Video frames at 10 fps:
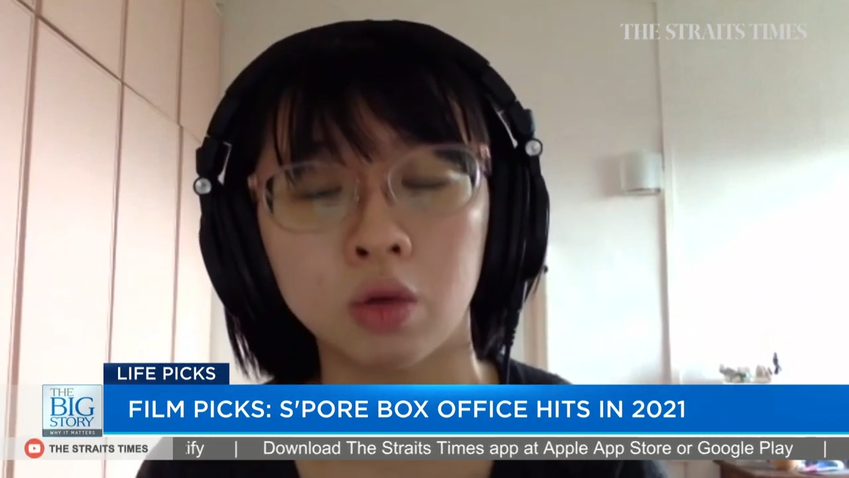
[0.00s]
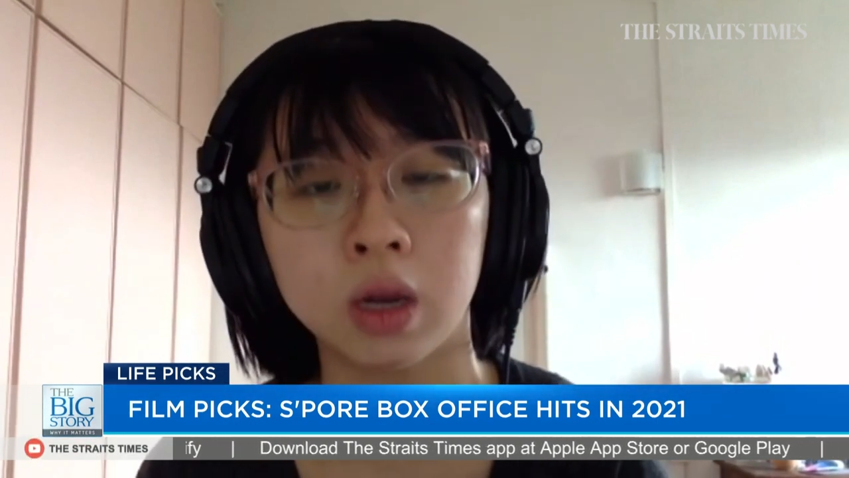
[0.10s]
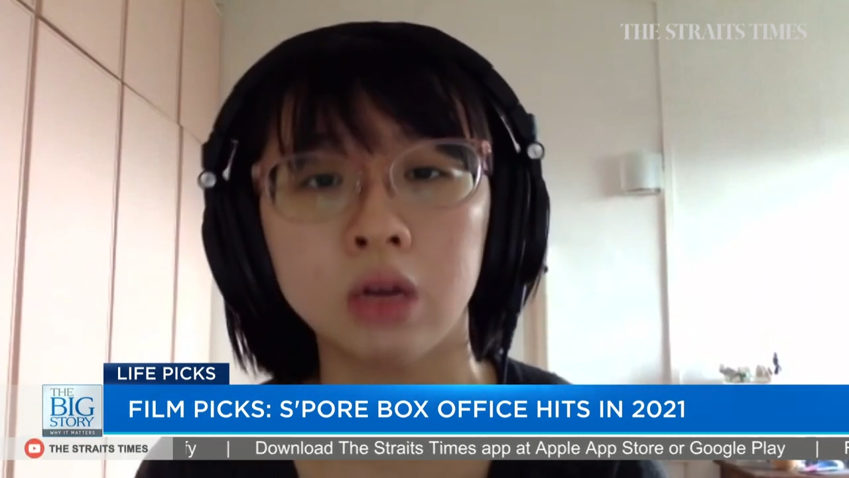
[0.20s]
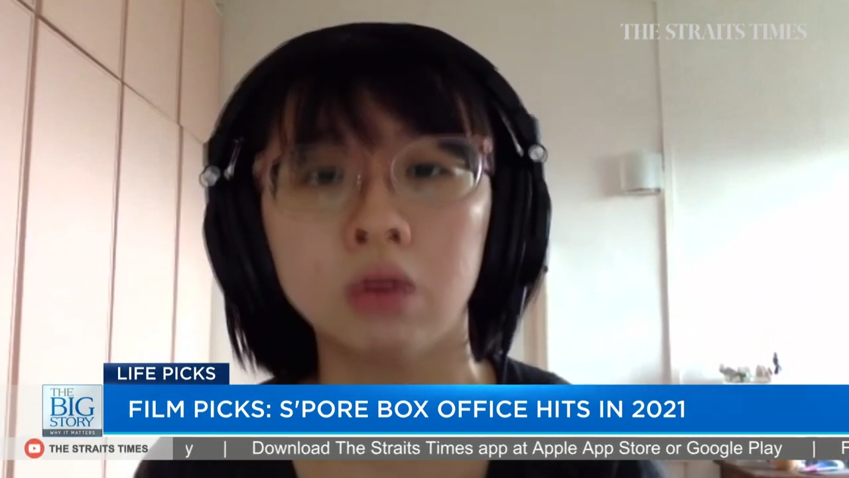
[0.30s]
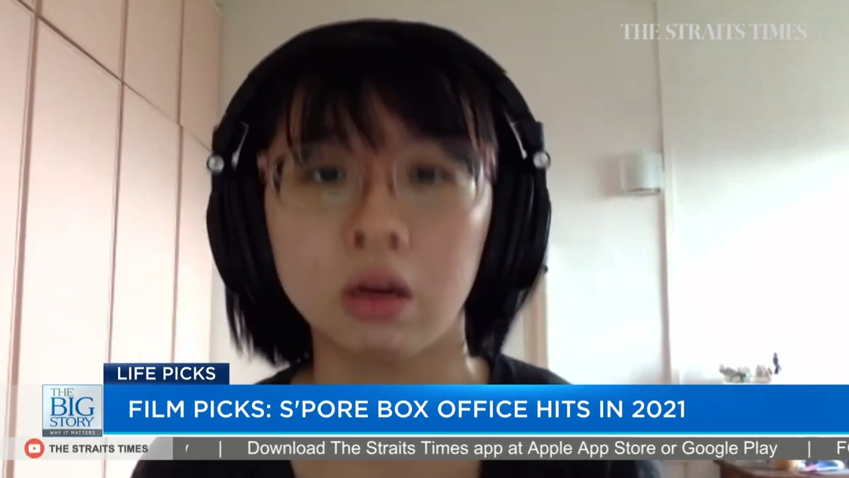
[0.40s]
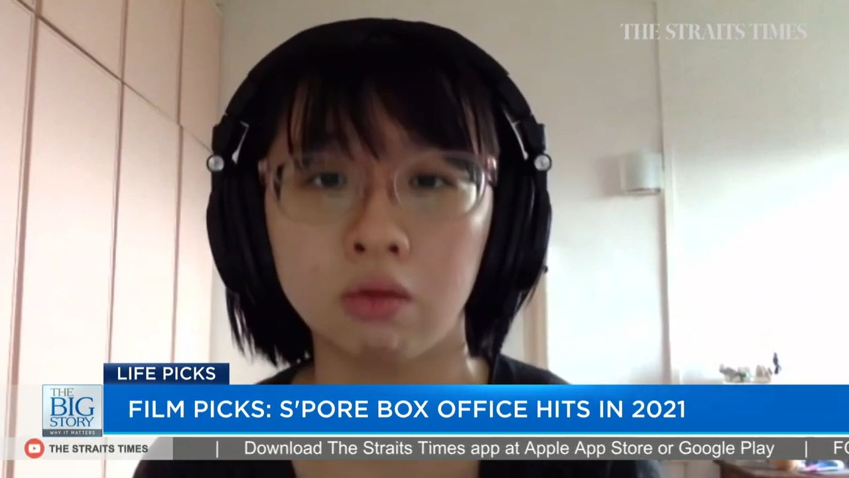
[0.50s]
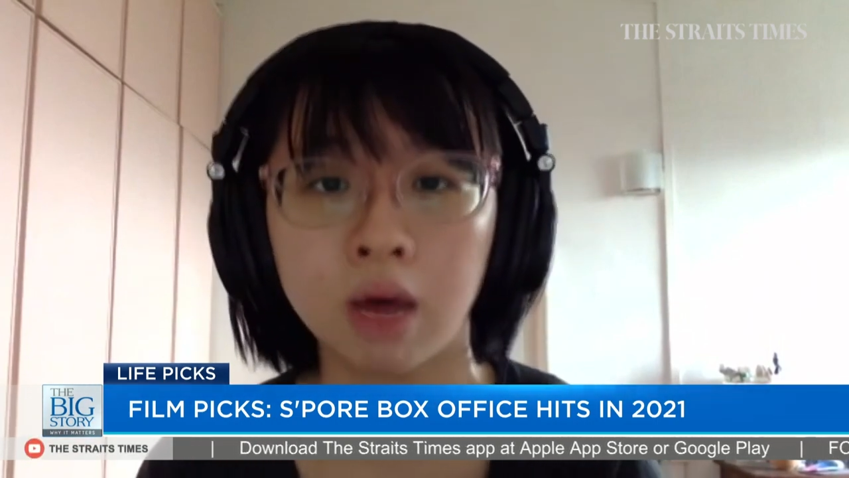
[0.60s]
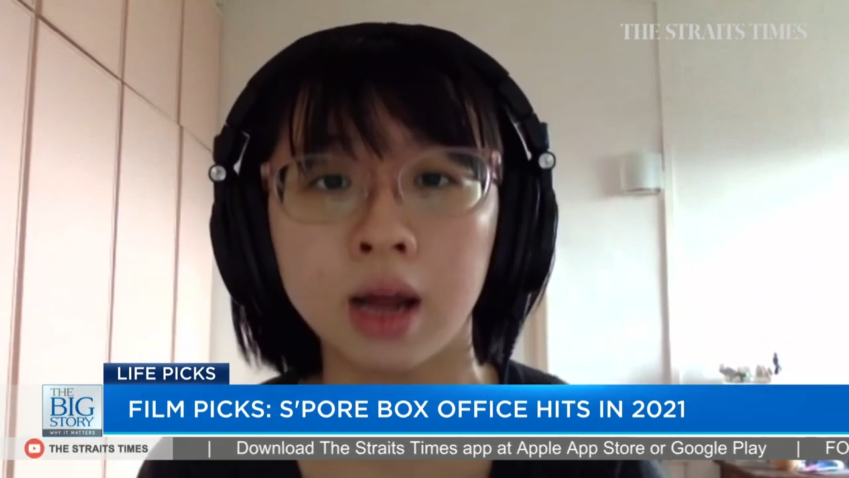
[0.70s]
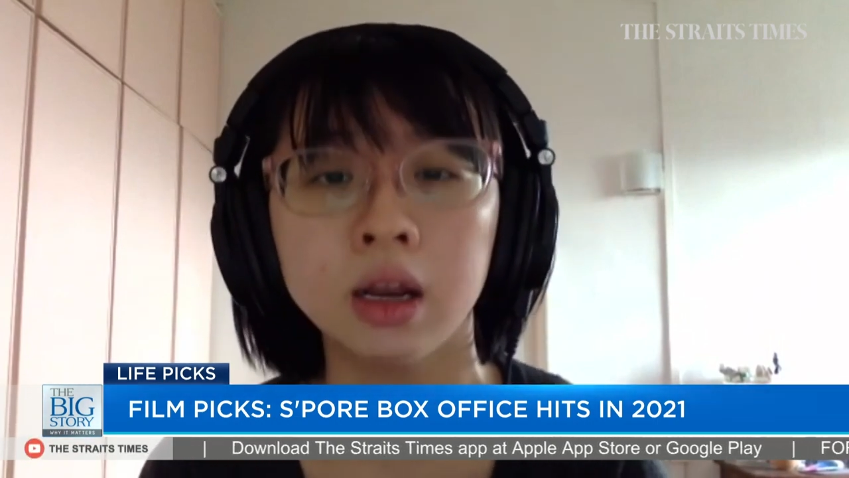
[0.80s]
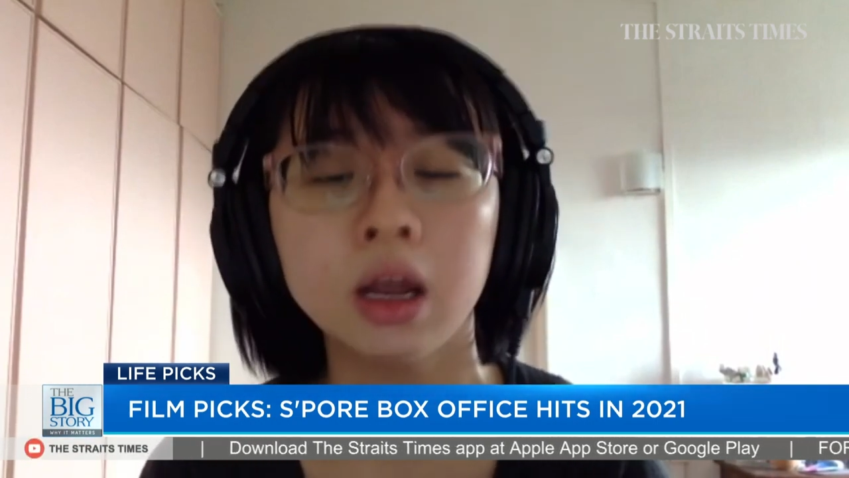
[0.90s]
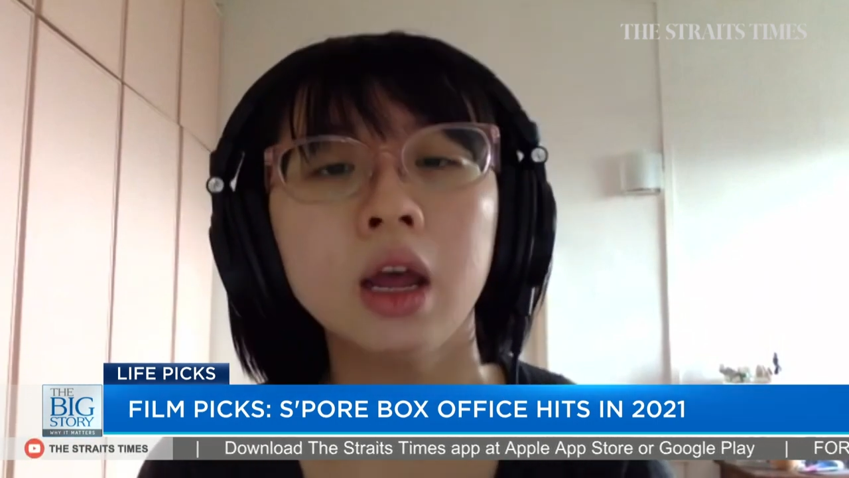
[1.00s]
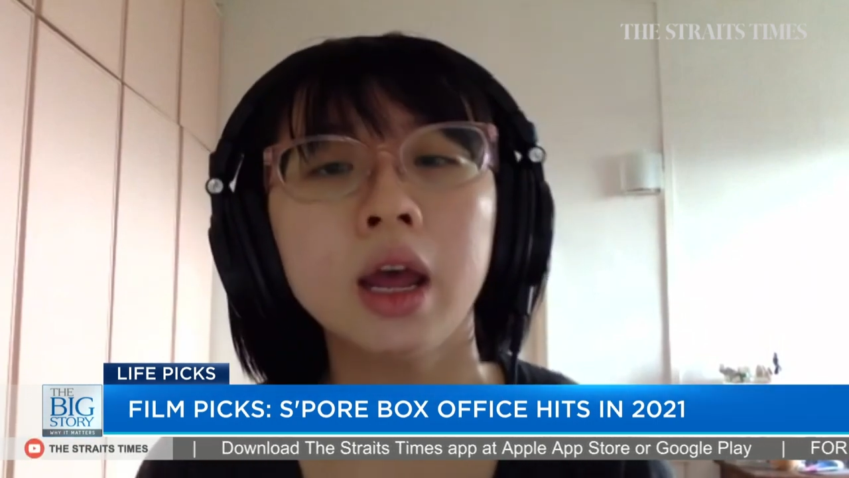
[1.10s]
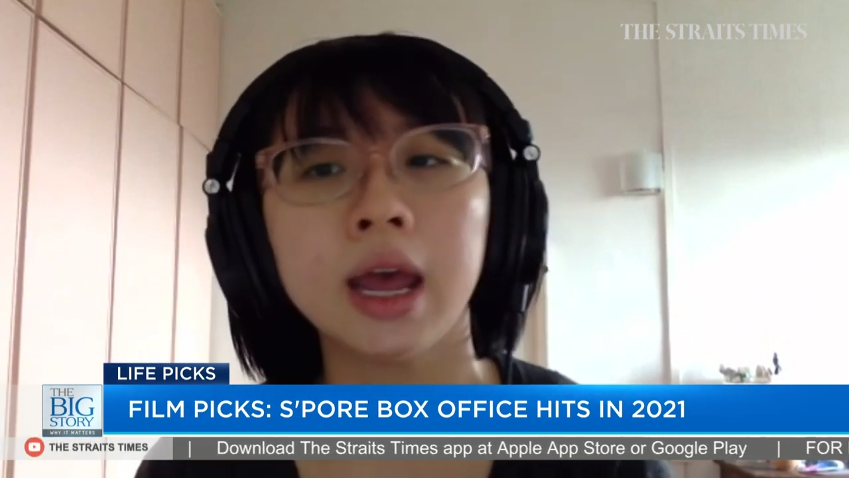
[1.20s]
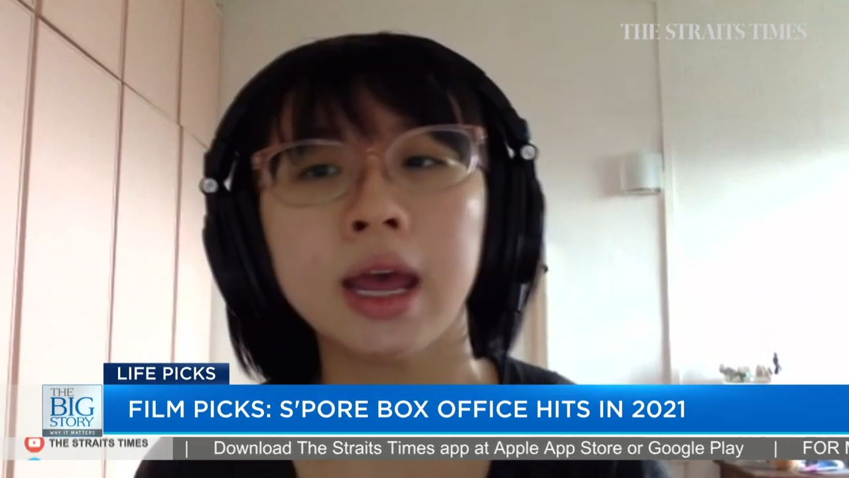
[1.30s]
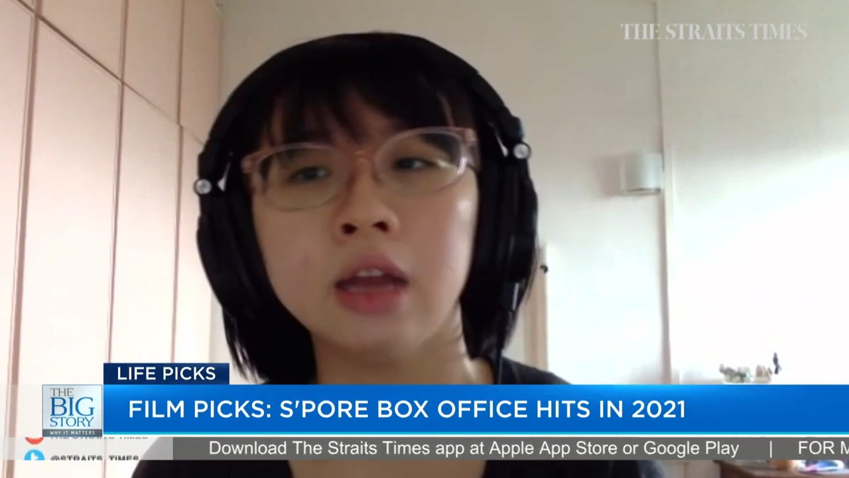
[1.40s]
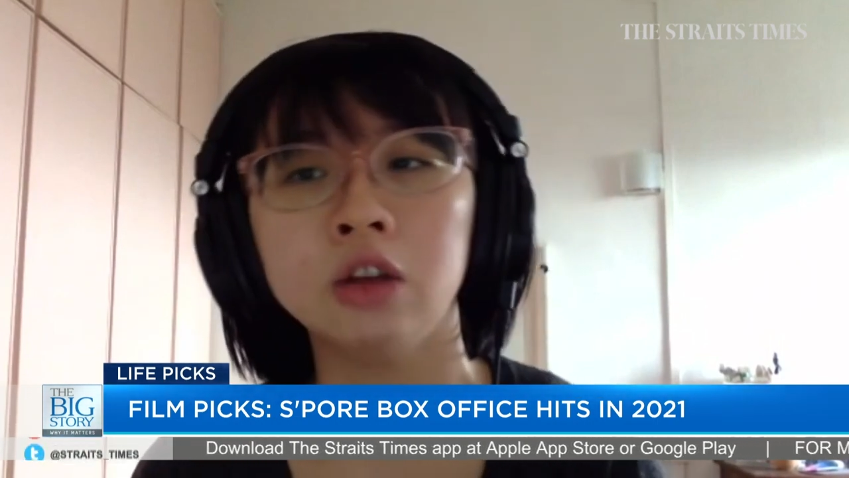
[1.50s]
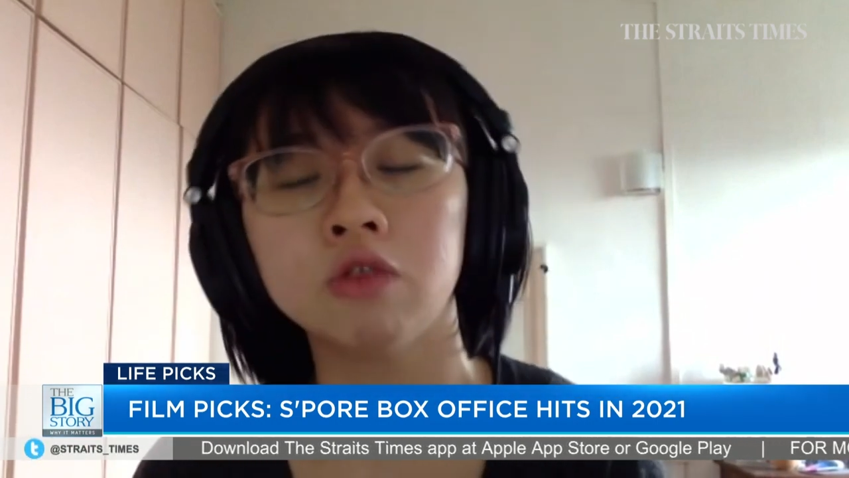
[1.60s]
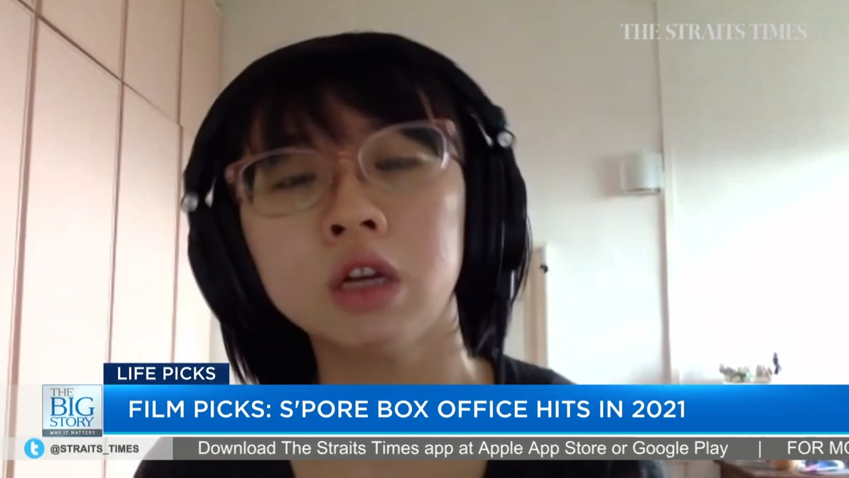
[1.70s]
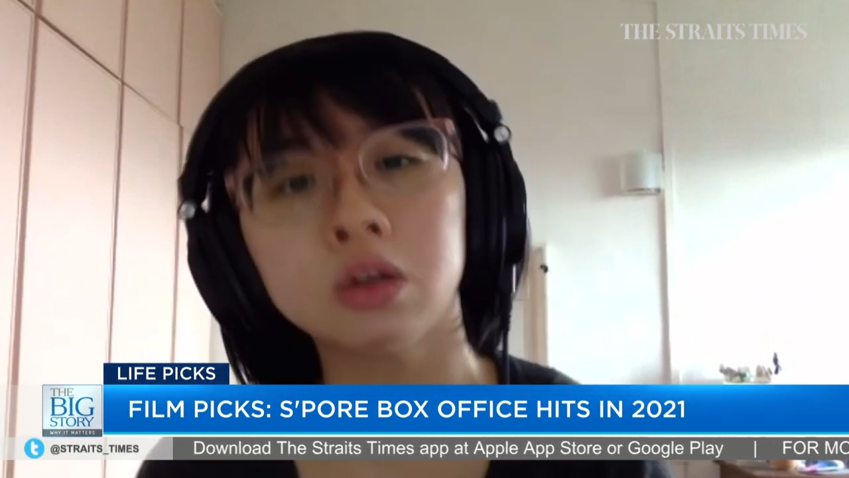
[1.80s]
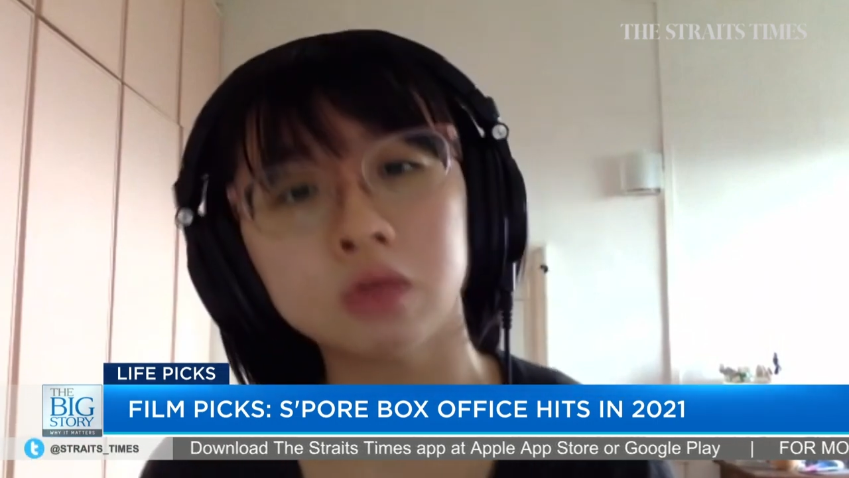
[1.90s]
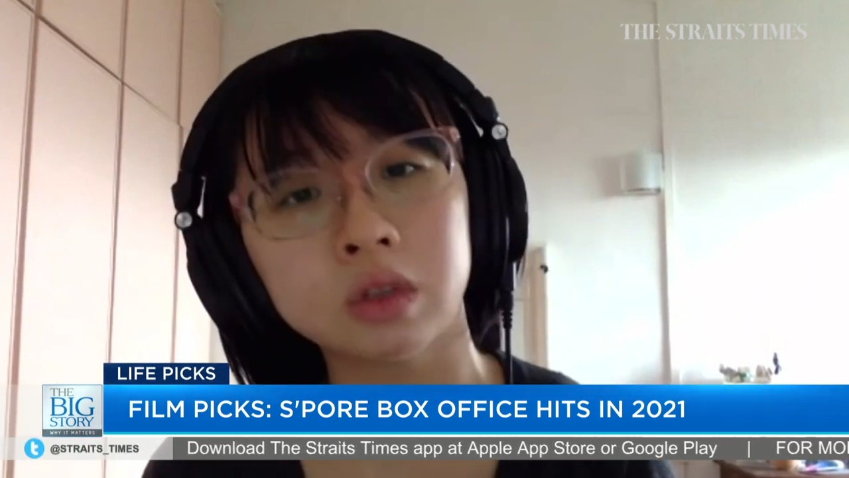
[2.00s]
2021. And during those